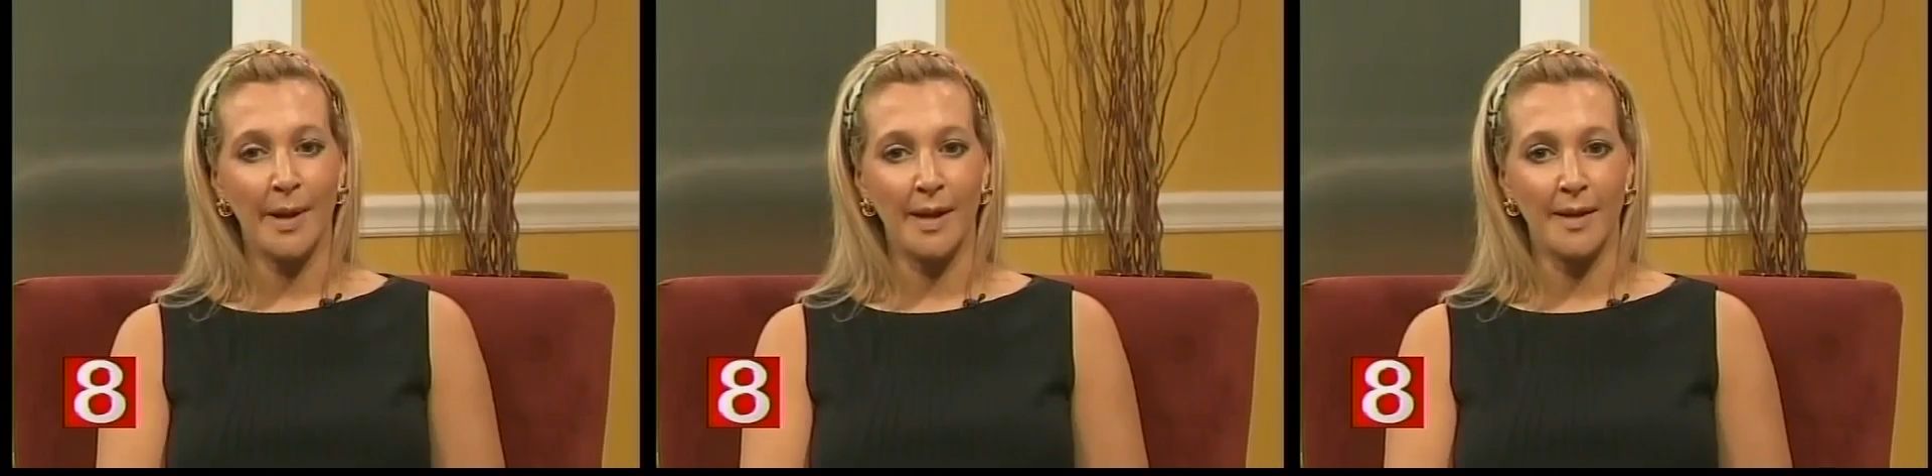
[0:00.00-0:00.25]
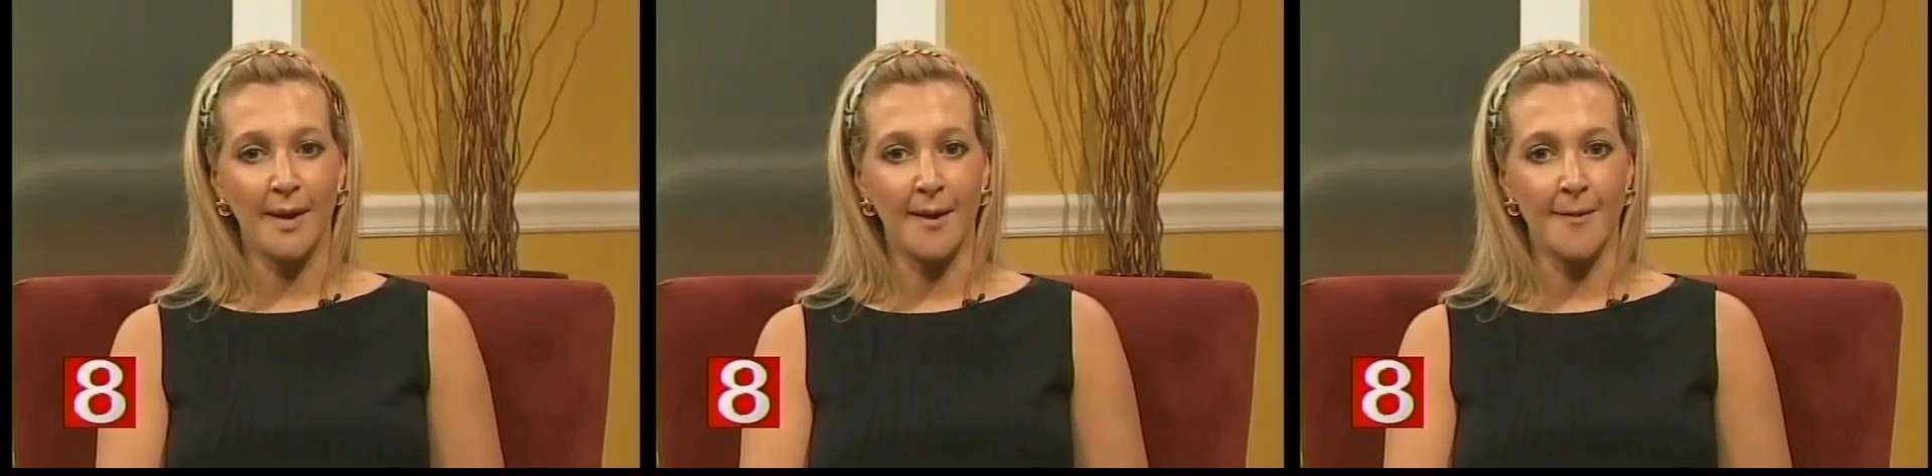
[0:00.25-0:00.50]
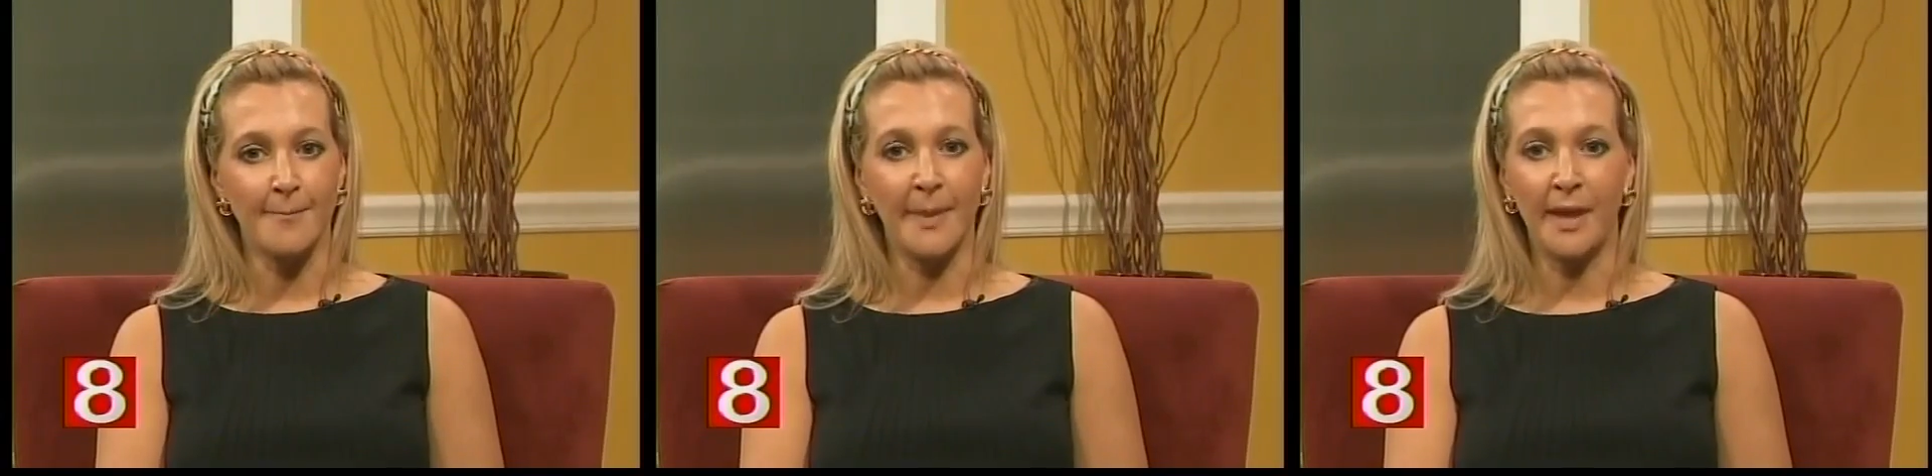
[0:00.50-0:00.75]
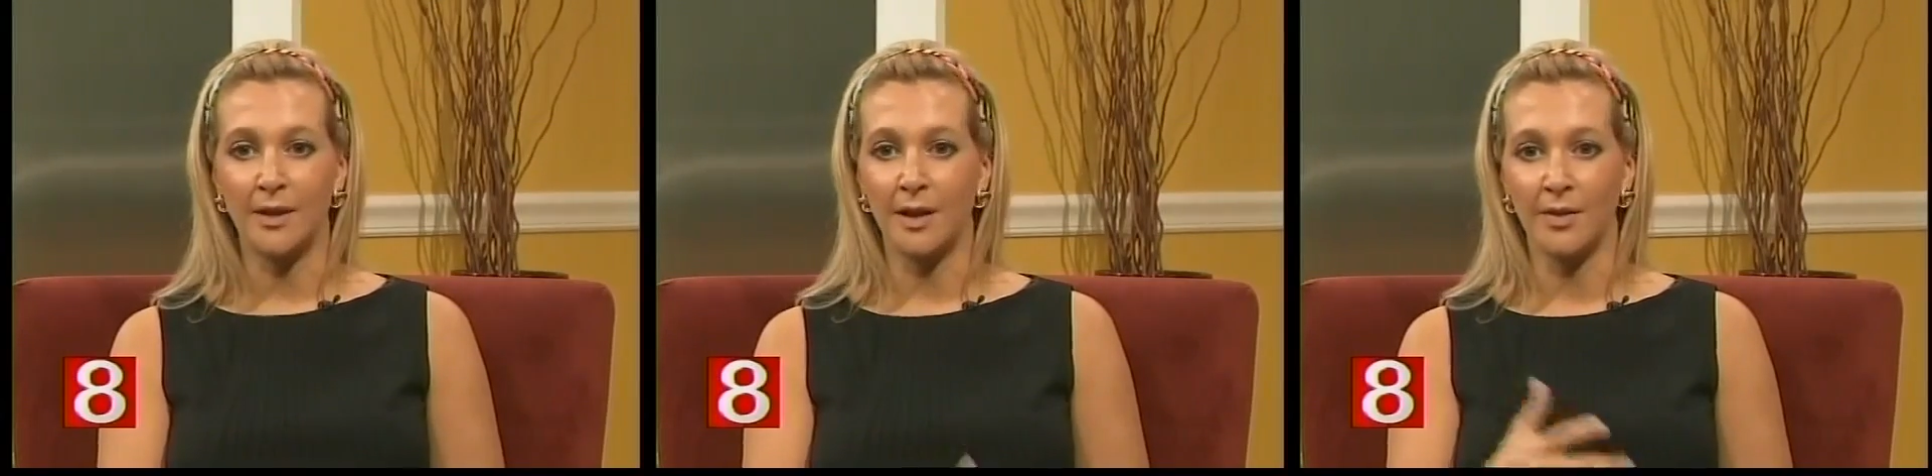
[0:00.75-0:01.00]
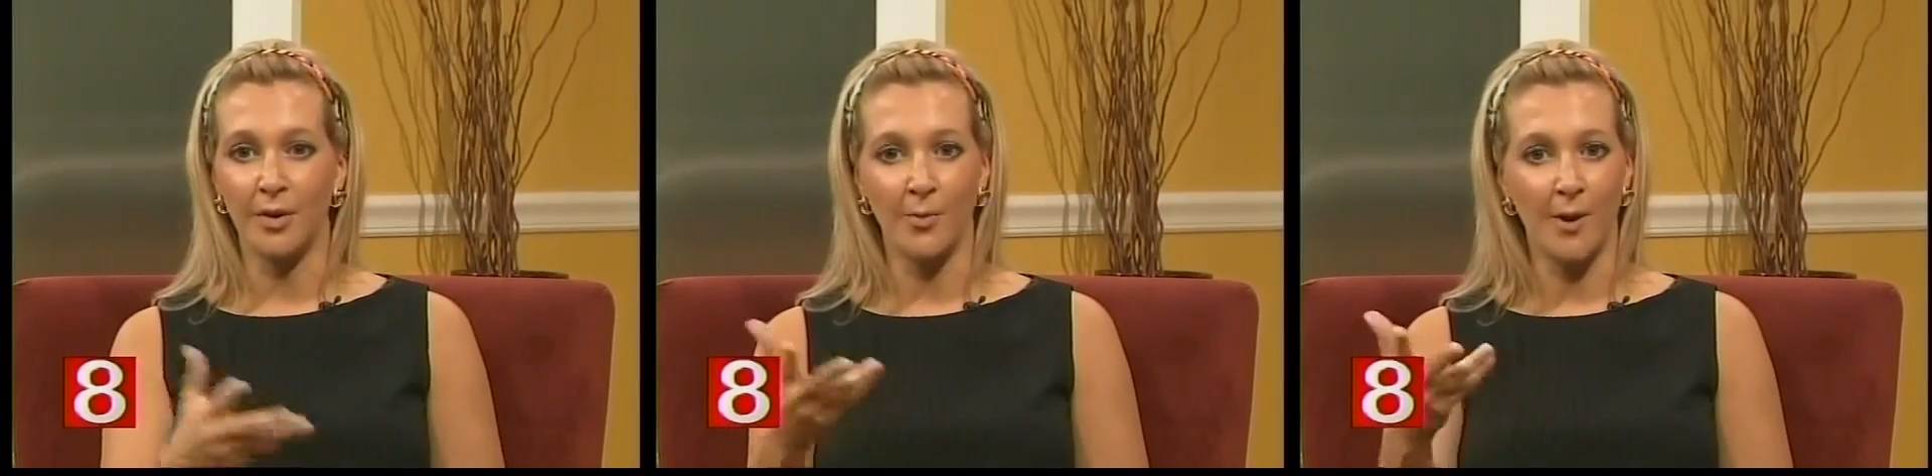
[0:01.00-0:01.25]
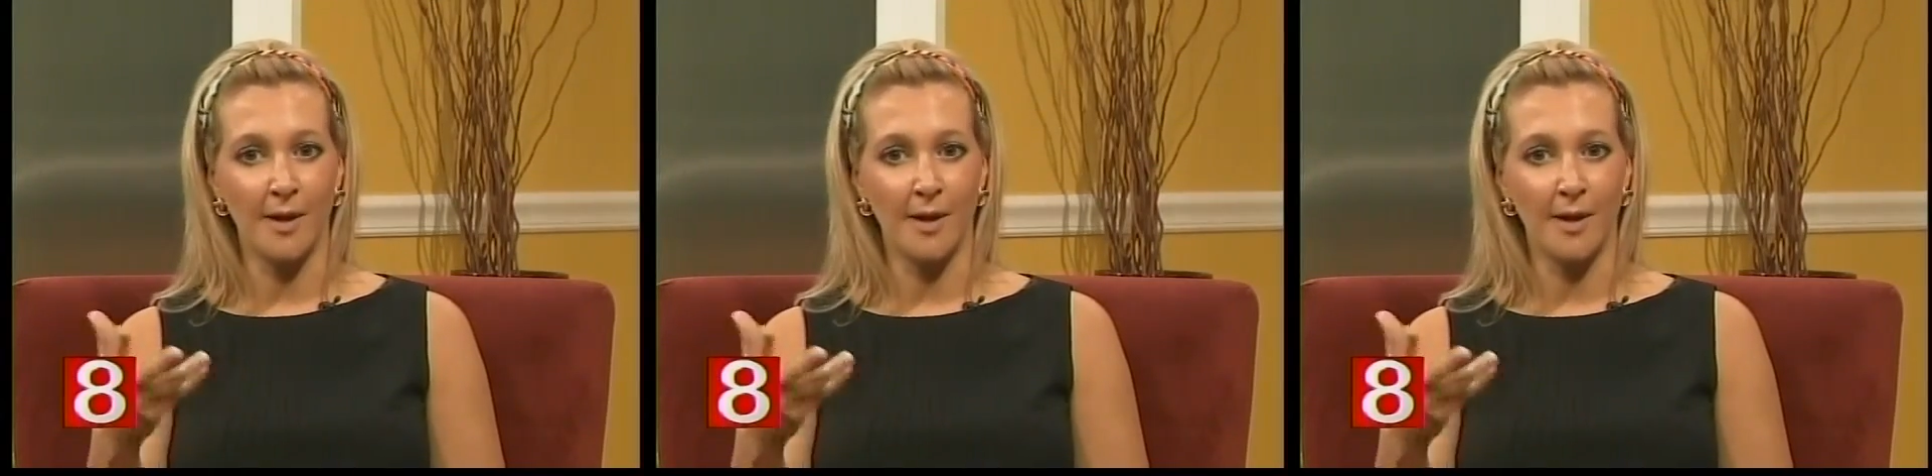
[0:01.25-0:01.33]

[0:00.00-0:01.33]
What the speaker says: But another